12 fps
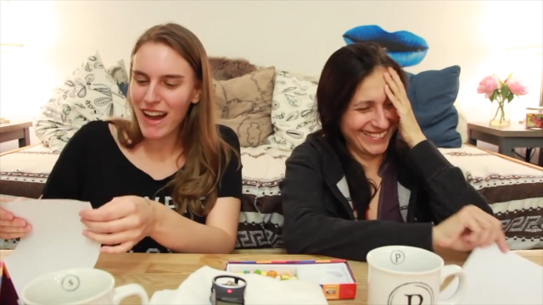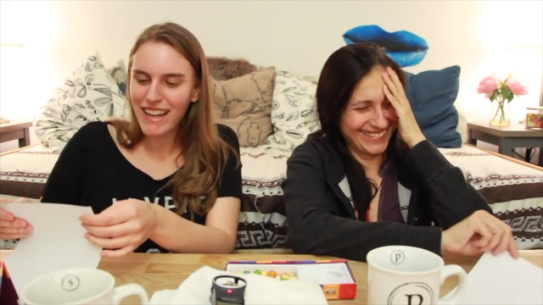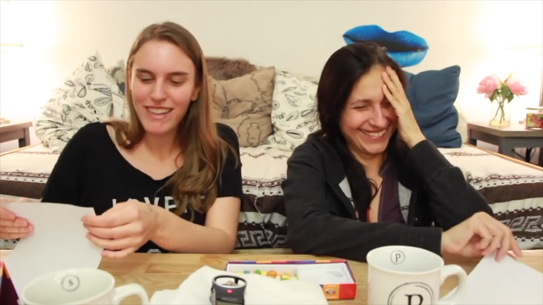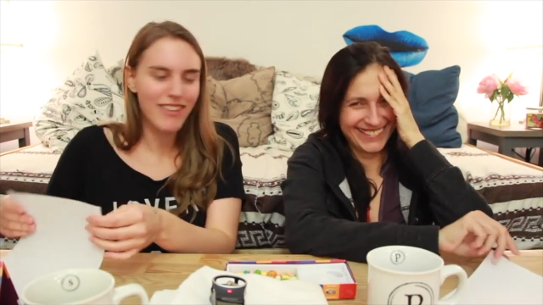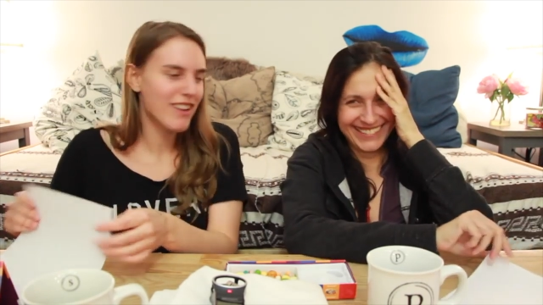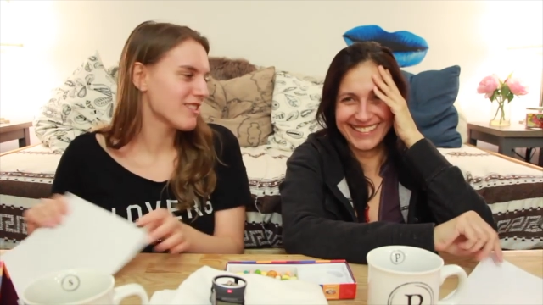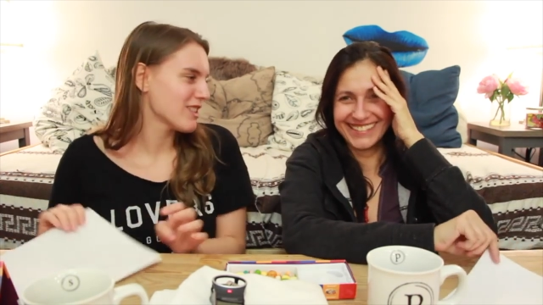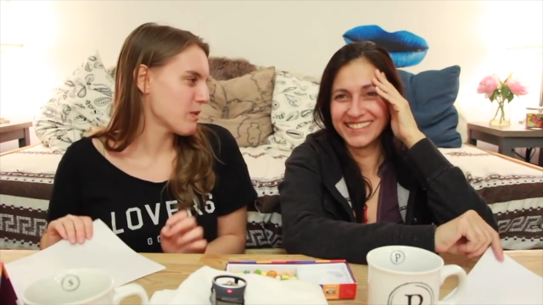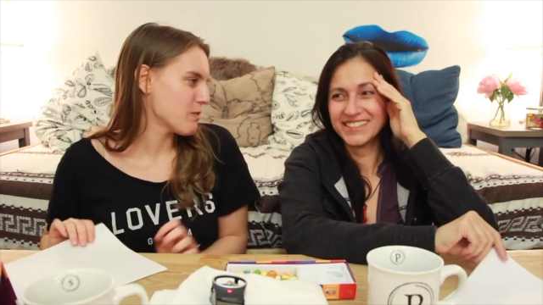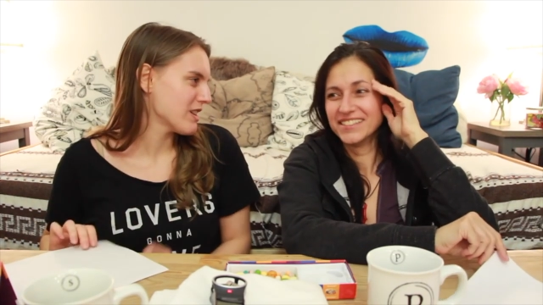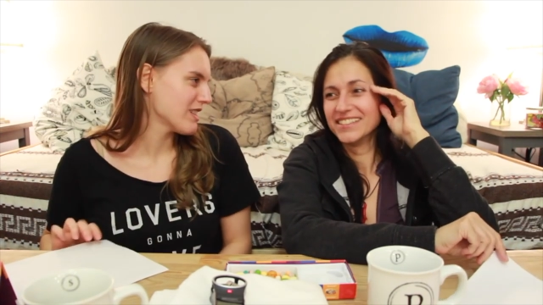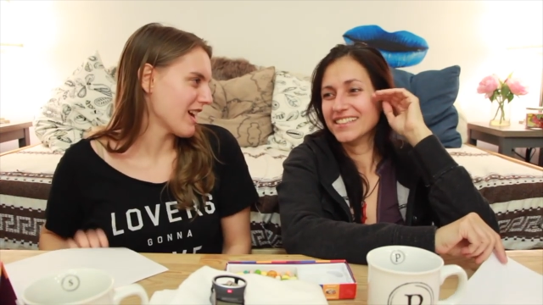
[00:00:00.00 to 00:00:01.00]
Speaker 1: My favorite
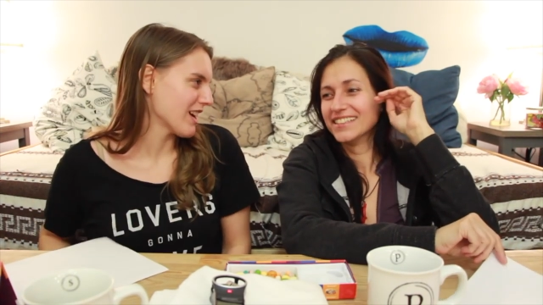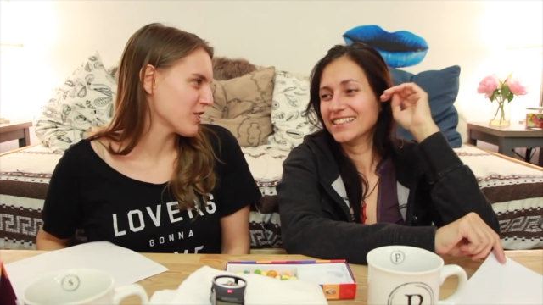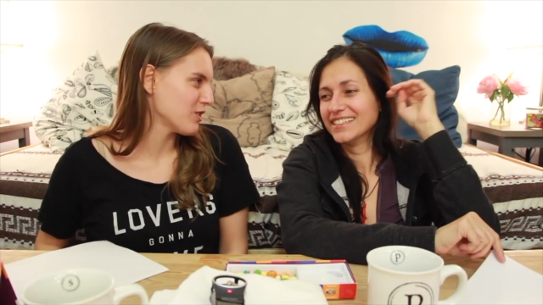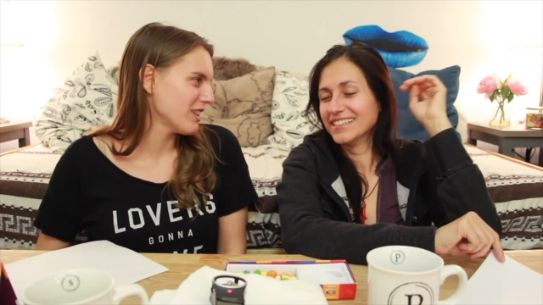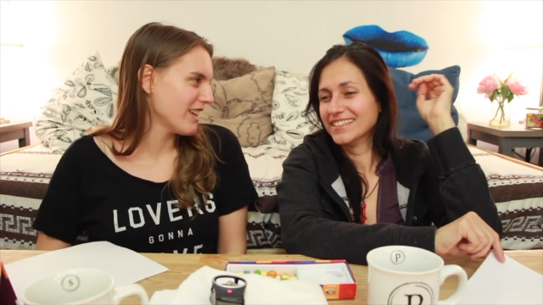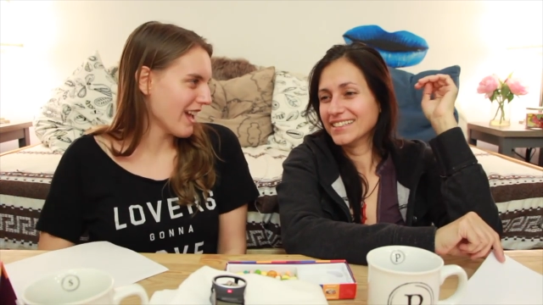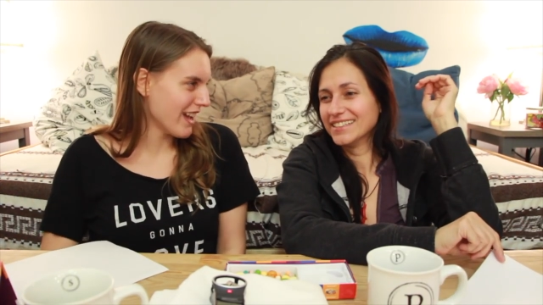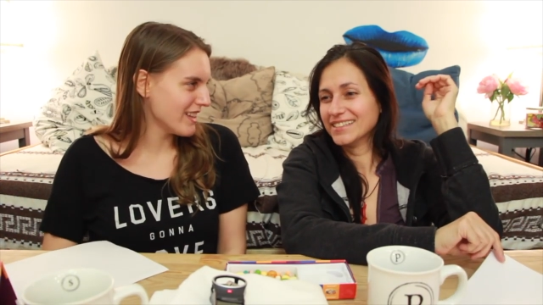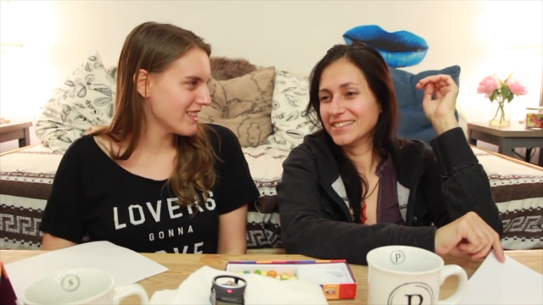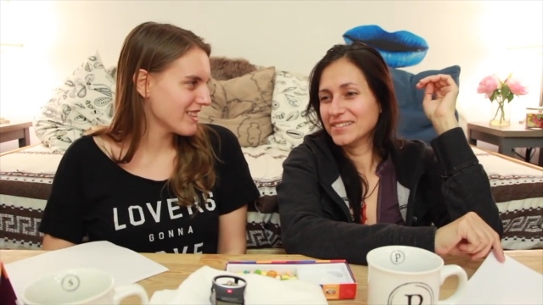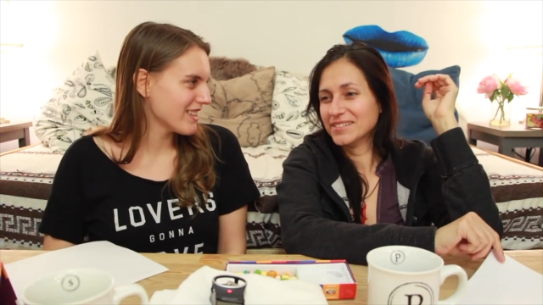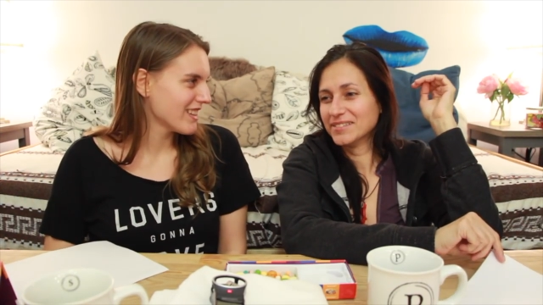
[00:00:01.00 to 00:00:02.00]
number is actually
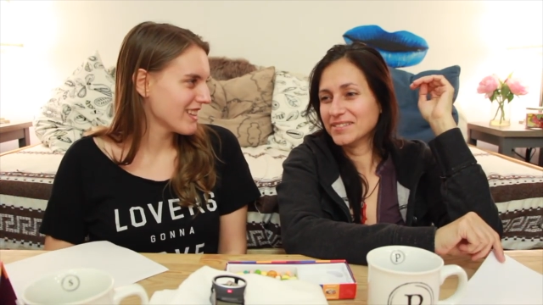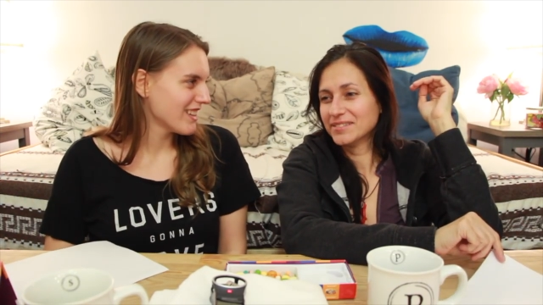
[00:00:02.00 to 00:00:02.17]
eight.